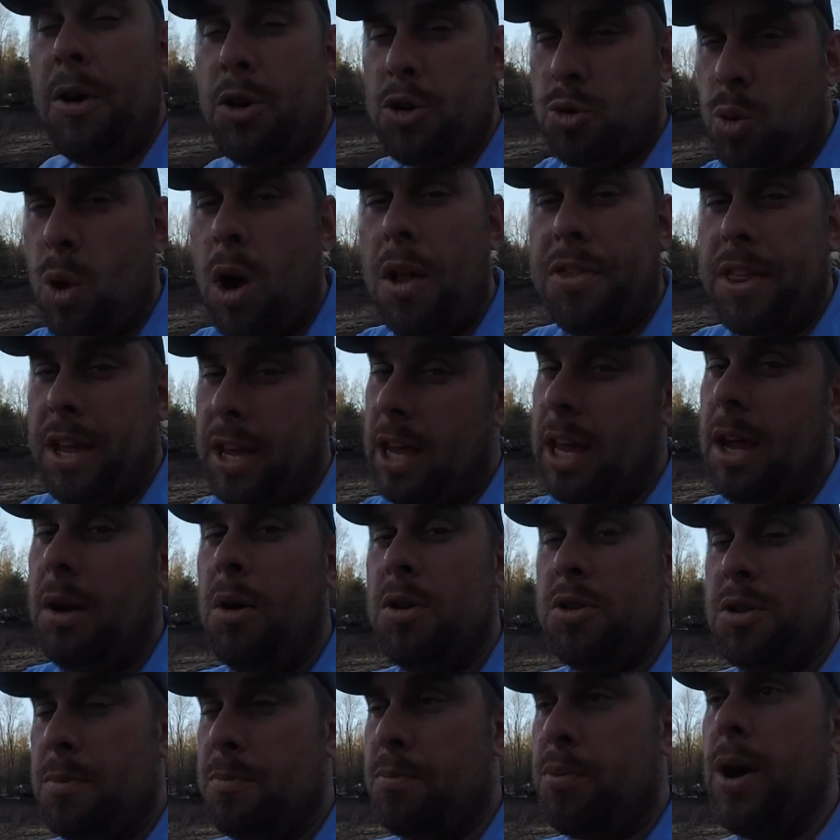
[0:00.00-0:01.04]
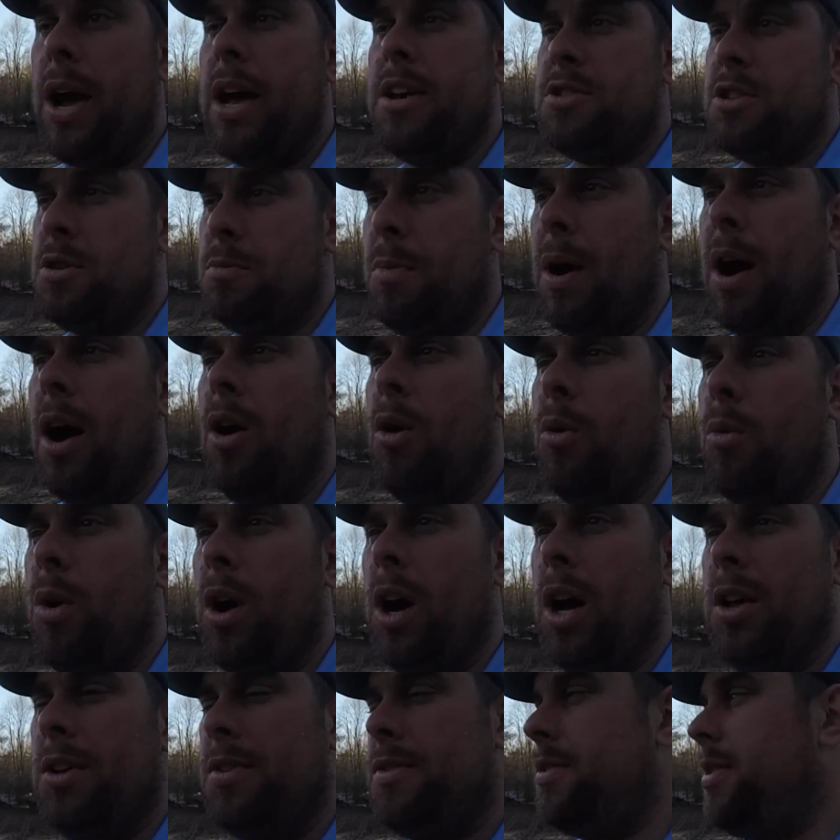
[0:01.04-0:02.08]
that was one thing he was impressed about,
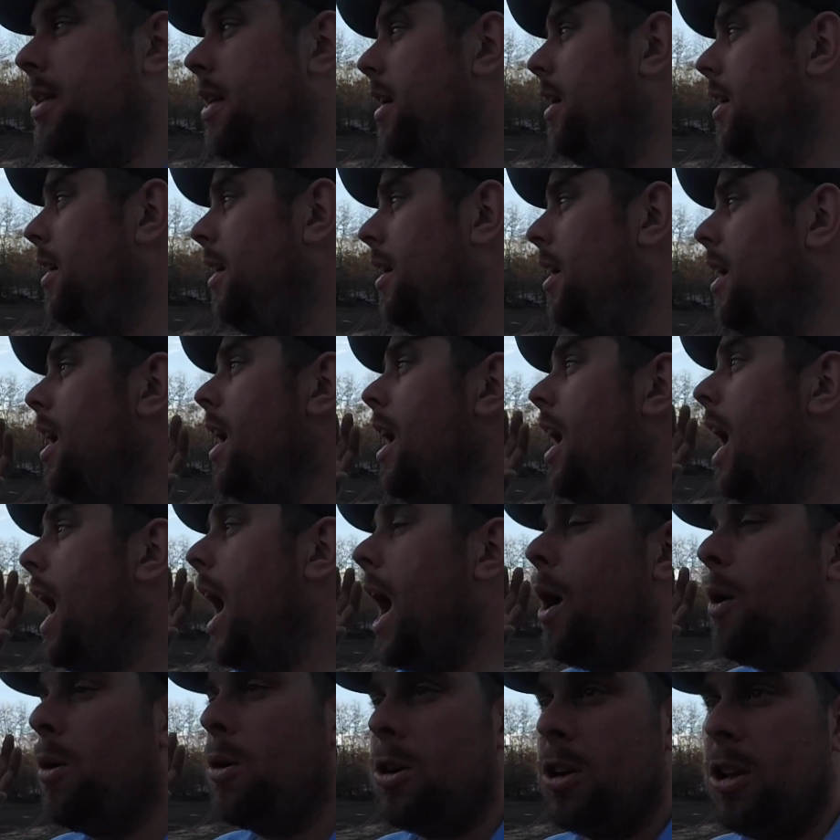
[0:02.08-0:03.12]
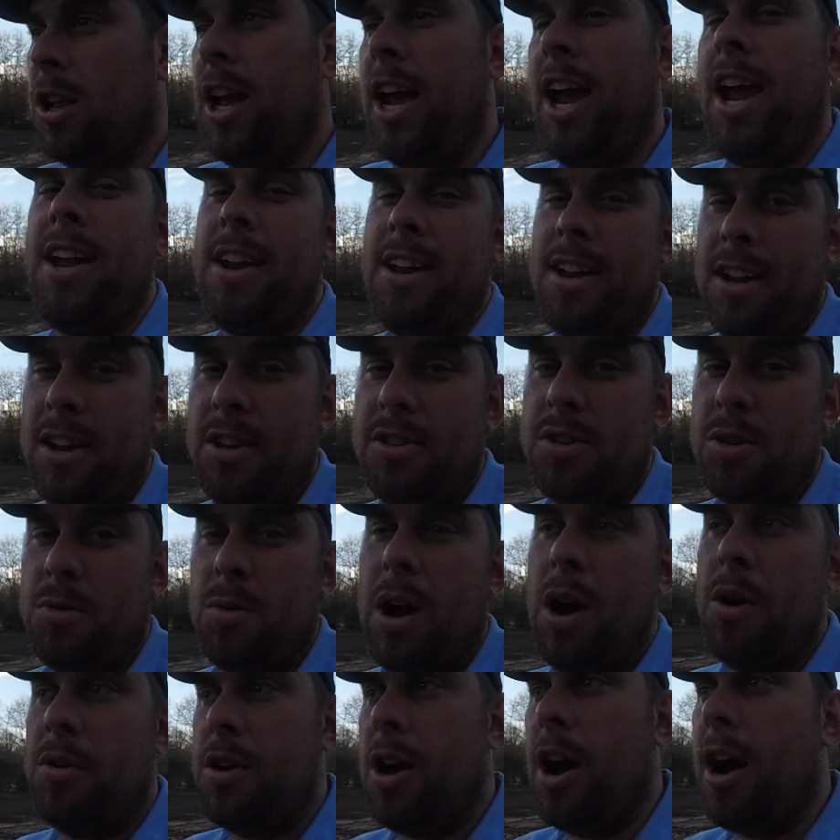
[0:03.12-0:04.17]
was how clean it is
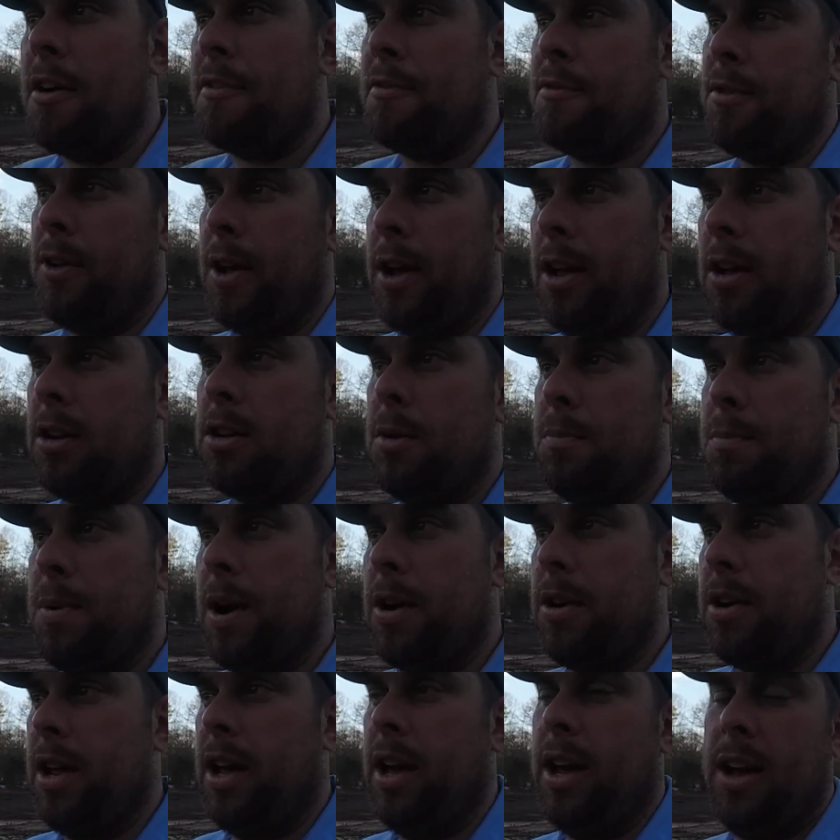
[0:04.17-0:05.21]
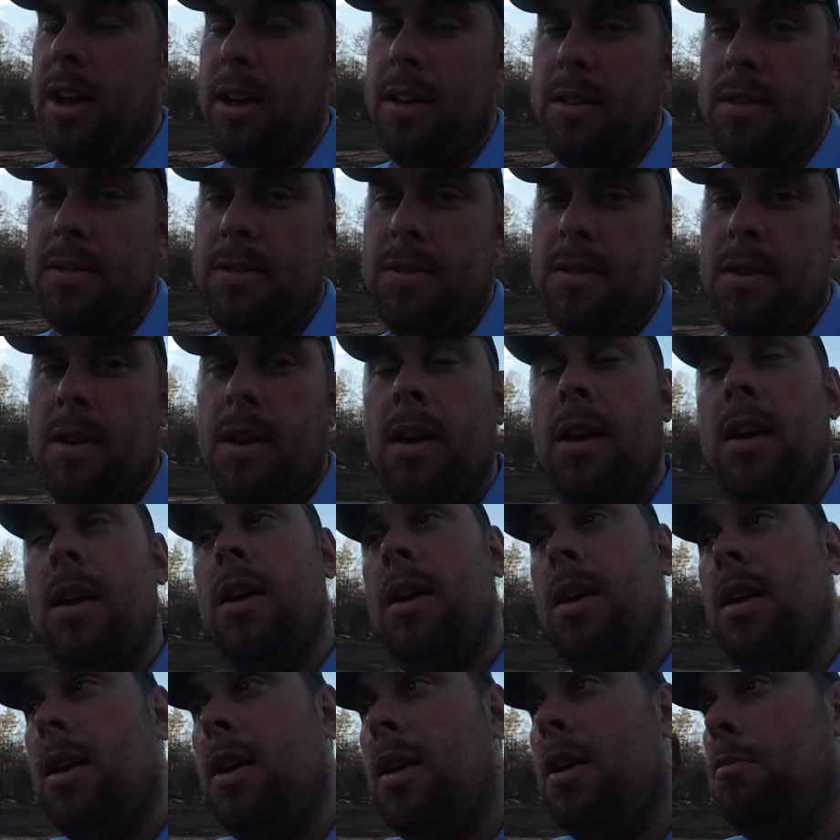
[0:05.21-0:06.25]
around our flail compared to his,
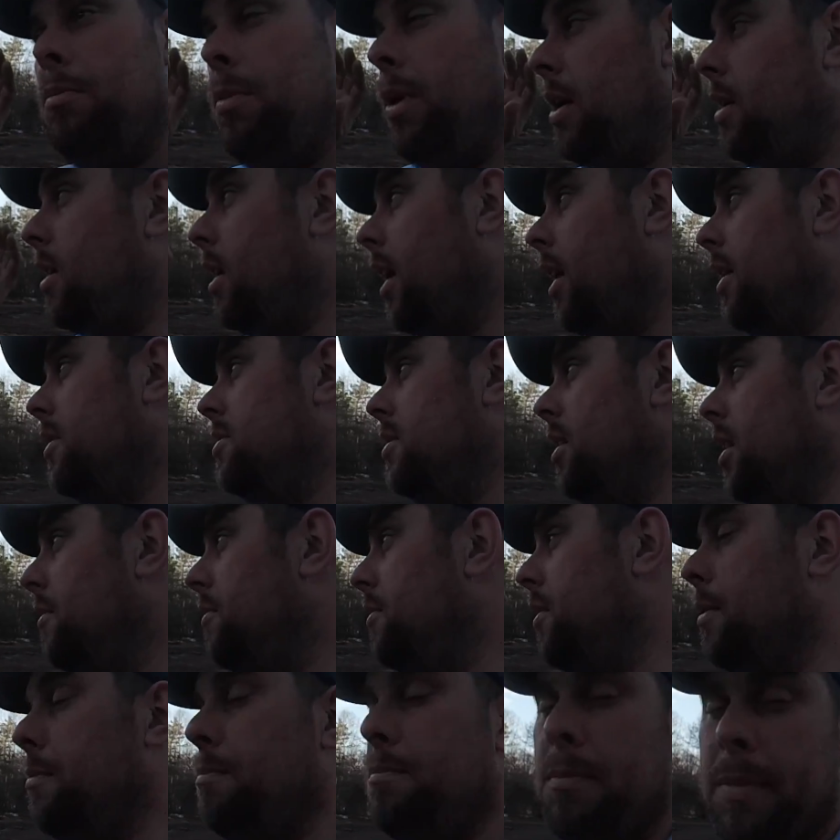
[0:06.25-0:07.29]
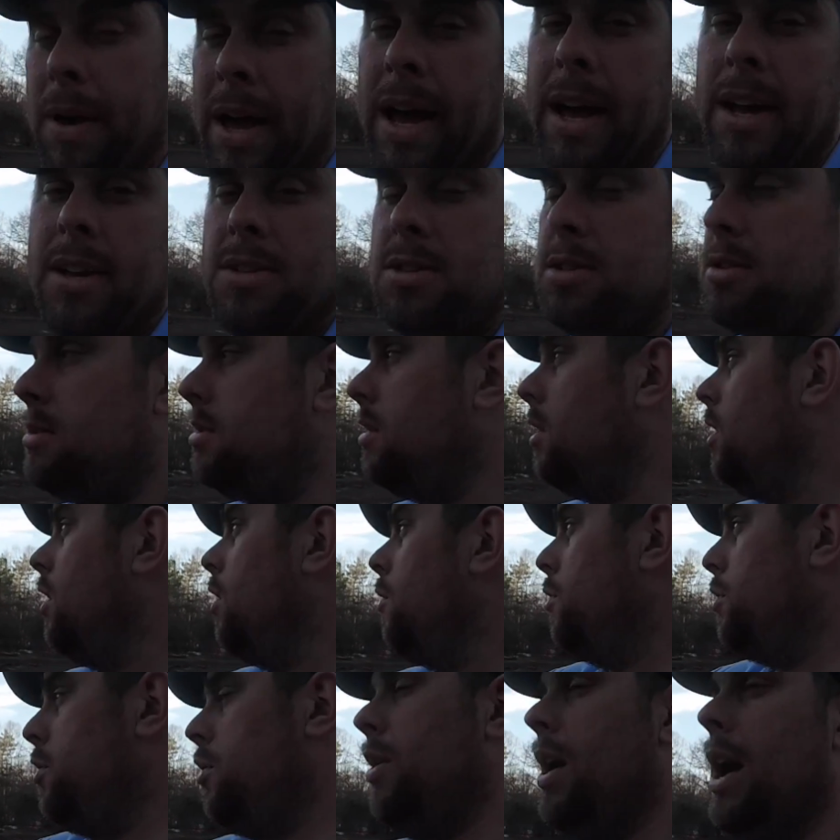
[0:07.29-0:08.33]
because of the mess
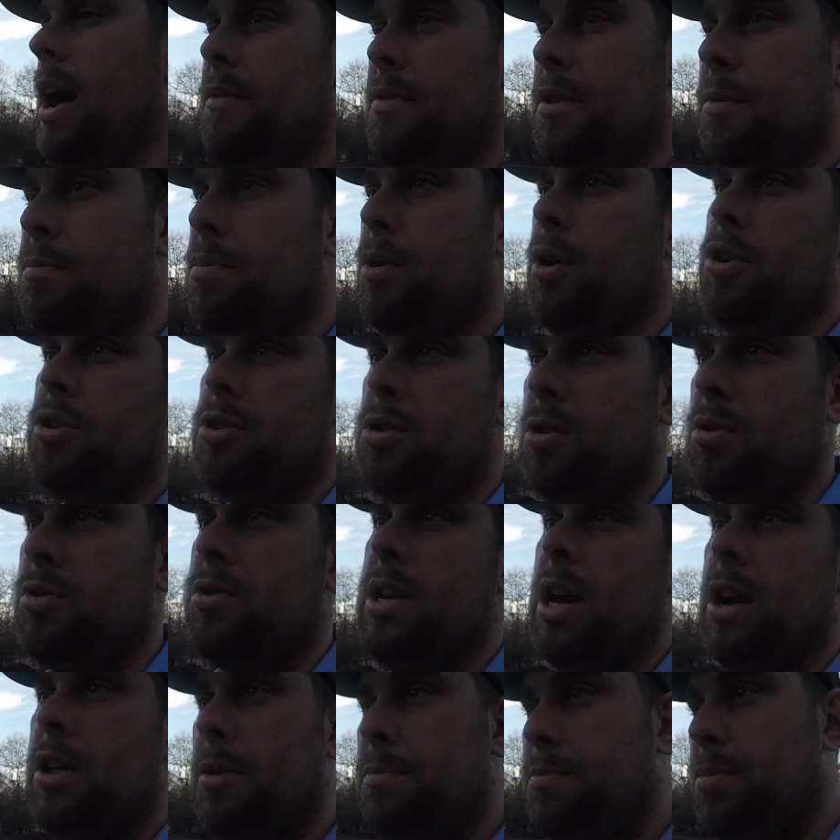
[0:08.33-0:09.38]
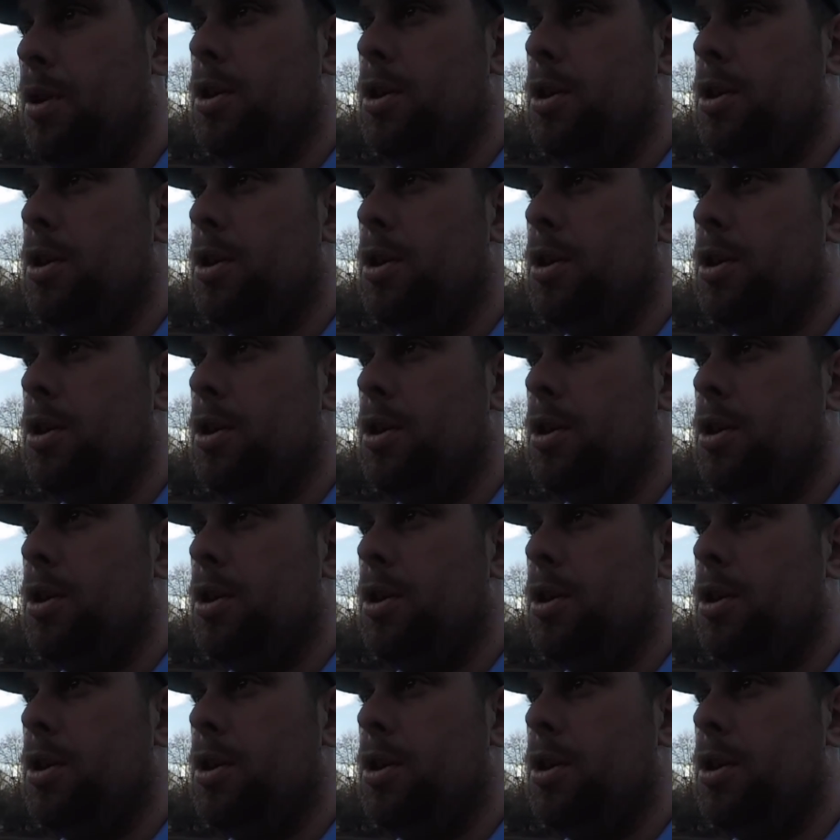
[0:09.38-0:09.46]
when you have the pushers. Now the